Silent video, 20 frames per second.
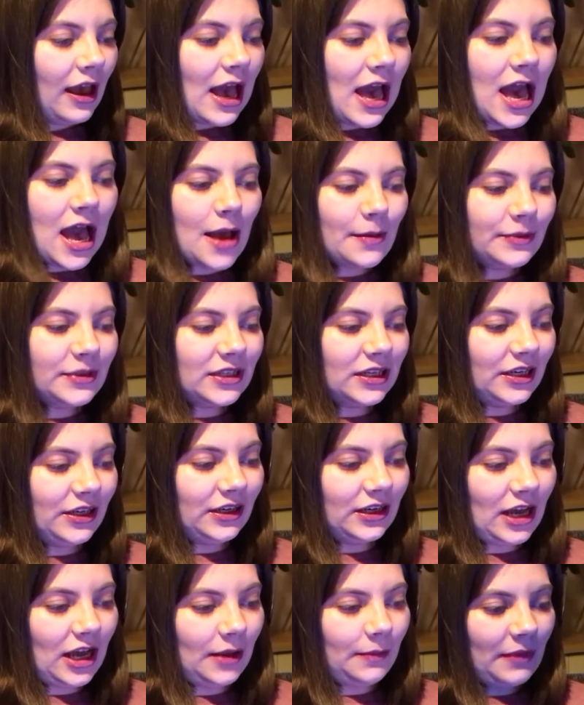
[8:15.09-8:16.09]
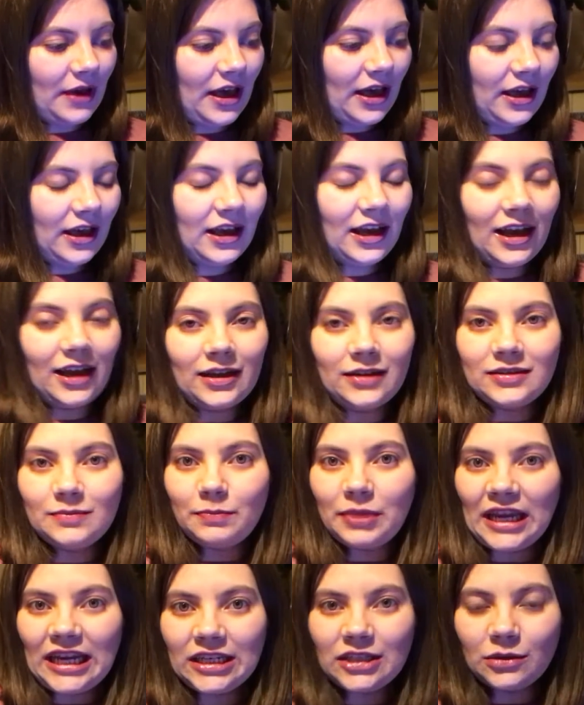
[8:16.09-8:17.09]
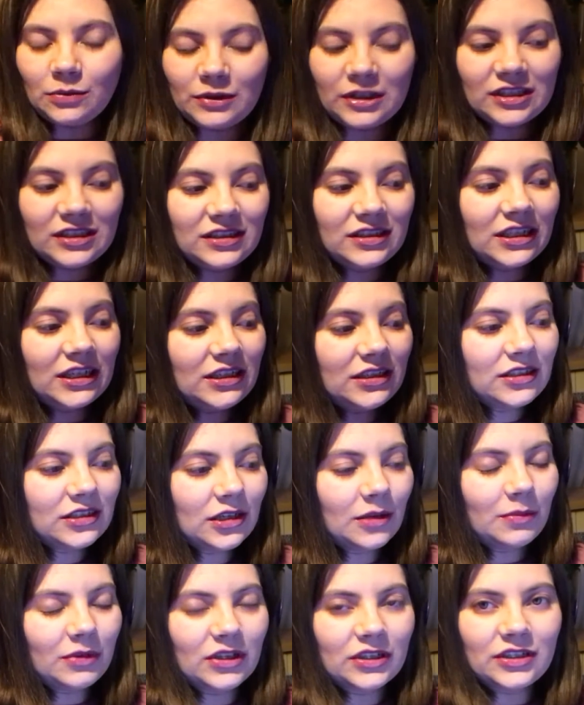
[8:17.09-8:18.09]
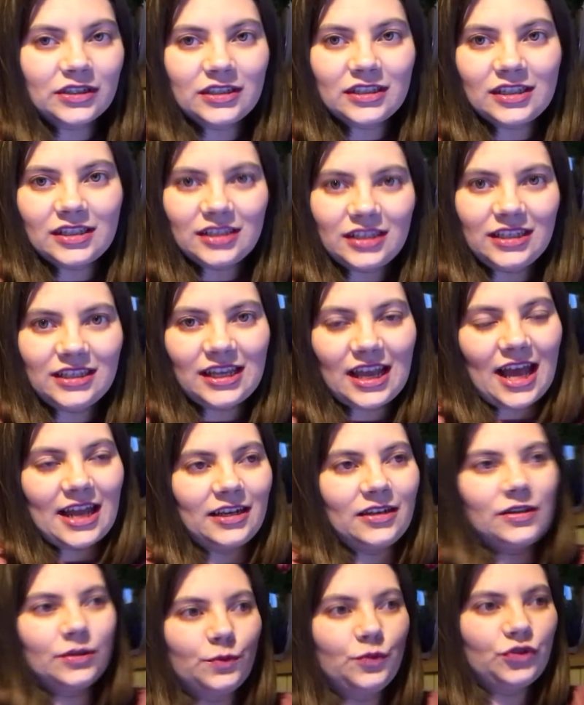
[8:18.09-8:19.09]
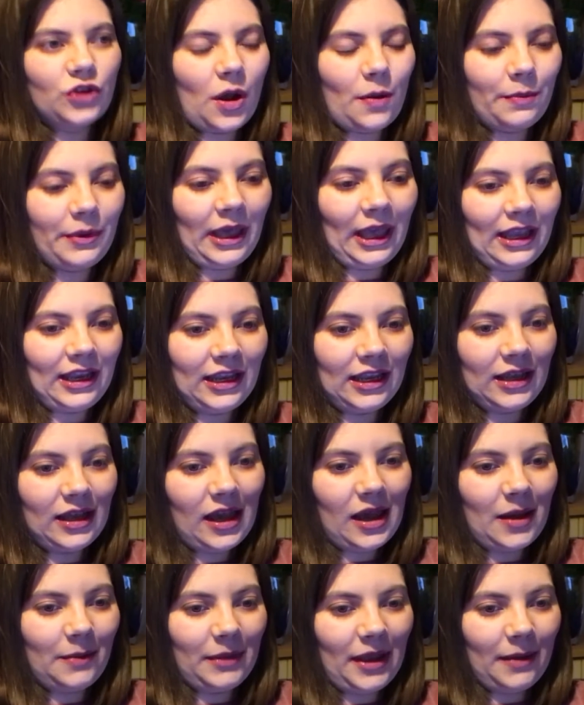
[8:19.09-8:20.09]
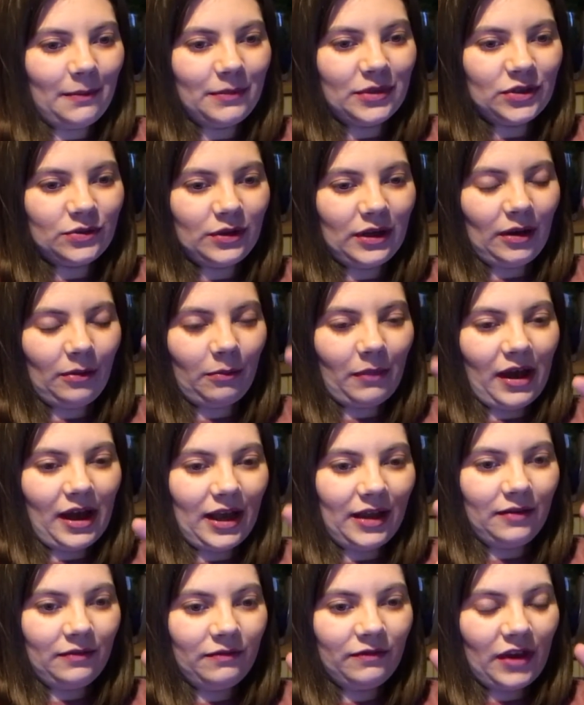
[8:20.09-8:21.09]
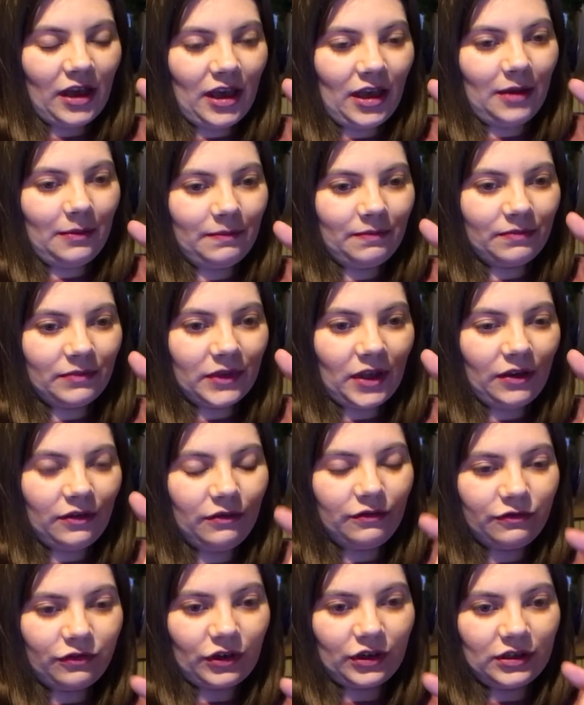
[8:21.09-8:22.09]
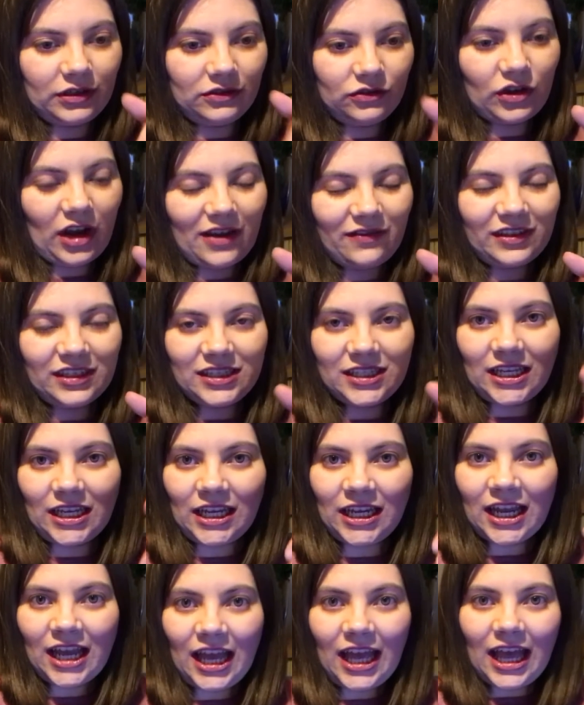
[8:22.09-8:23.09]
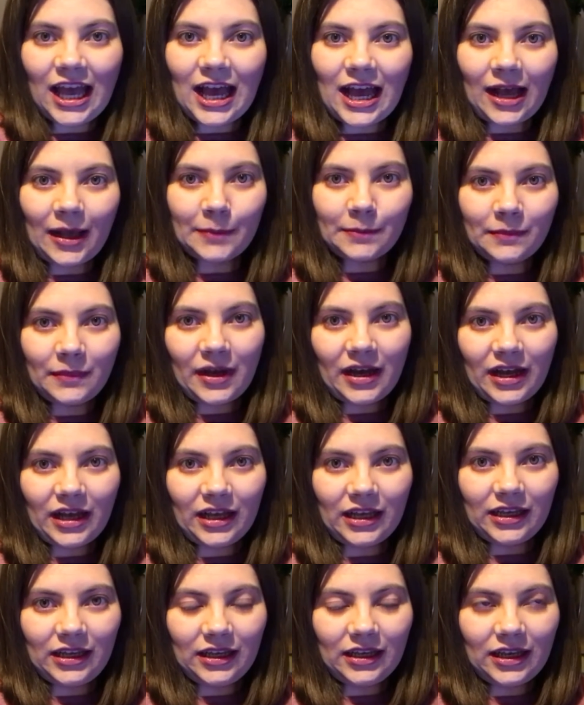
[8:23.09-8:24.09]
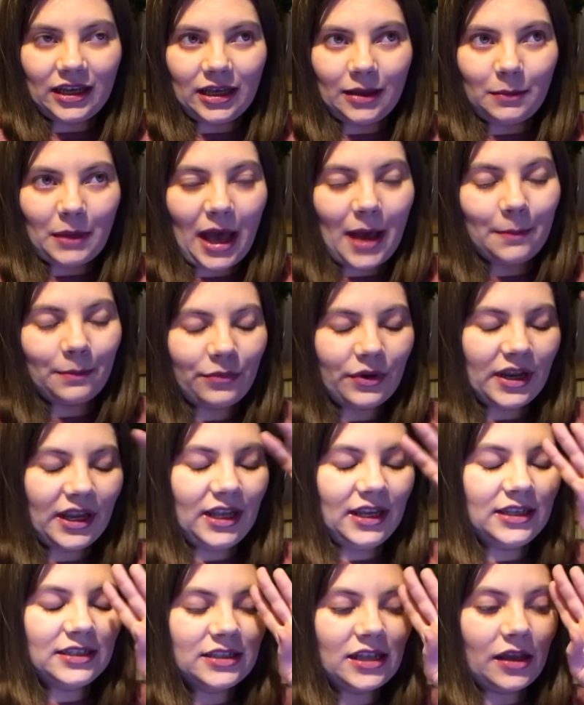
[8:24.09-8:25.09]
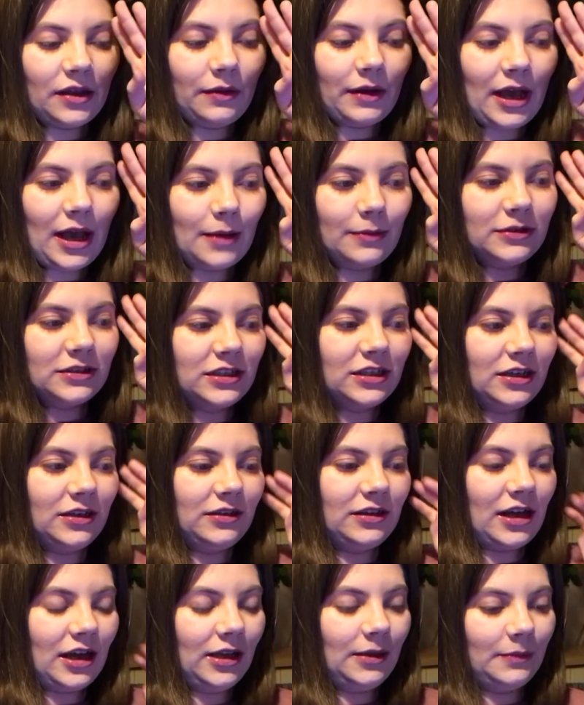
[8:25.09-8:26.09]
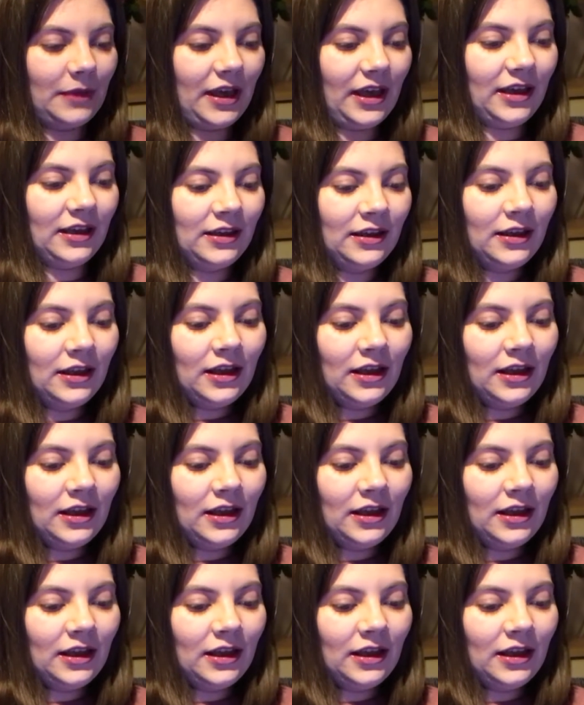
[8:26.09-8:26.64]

Absolute nightmare. I picked all the seats up, looked under the seats. It ended up dropping in between my front driver's seat and my handbrake, so absolute nightmare.